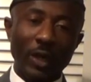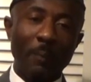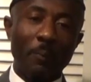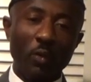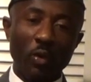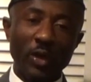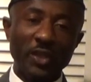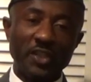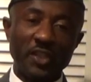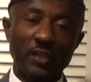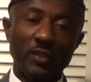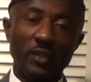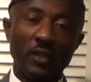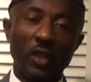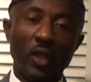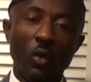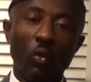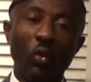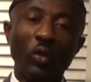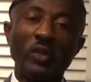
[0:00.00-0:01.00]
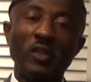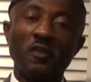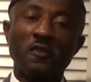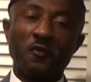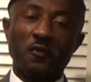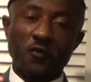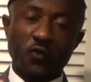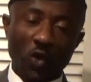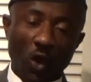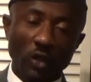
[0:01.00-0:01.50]
and collaborating with
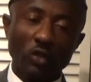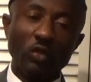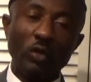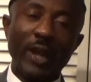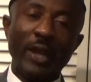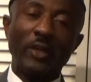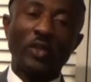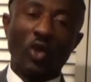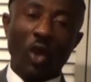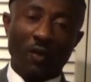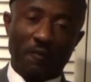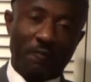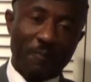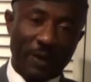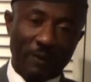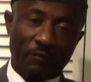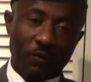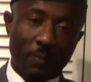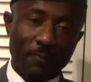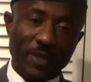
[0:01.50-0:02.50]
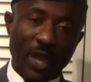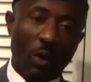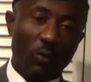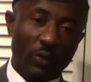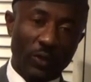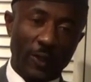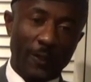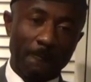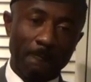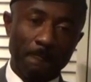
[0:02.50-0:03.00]
this fraudulent government from
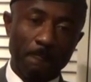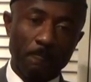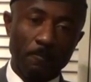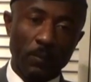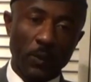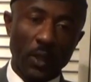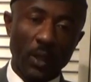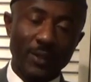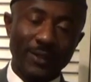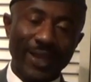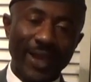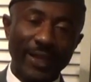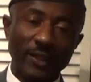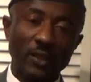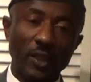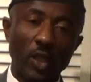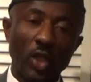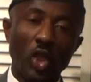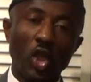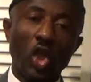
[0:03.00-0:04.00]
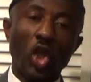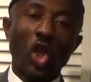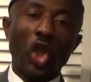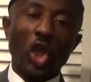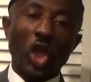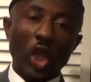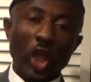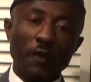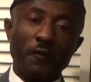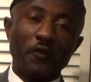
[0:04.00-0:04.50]
Yaoundé that
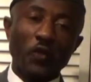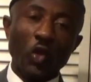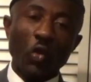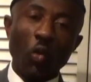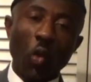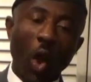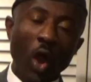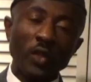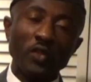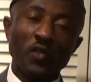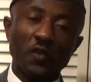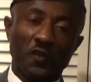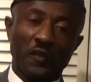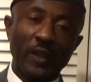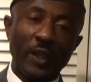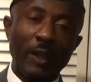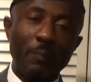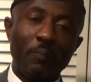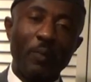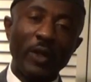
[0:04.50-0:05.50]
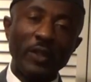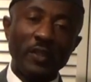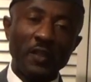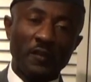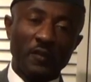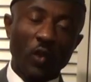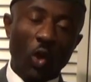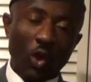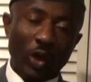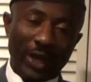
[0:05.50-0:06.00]
if you want to
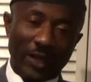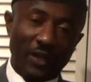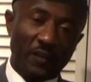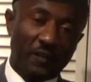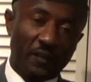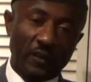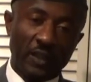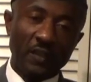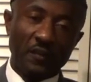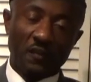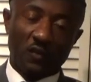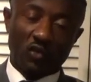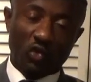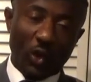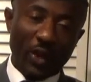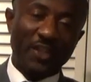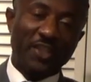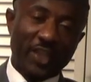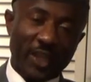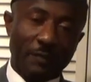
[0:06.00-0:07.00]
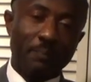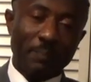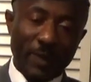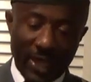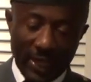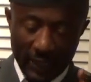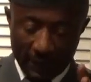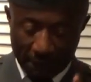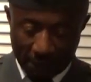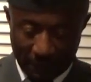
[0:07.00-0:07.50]
celebrate this, this
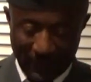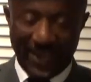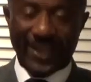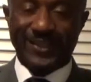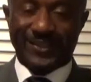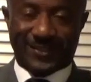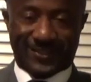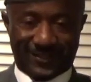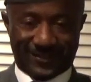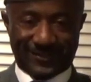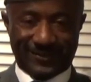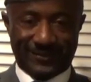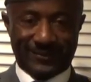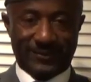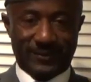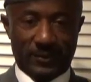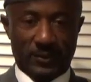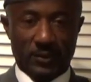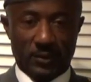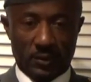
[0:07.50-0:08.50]
20th May event,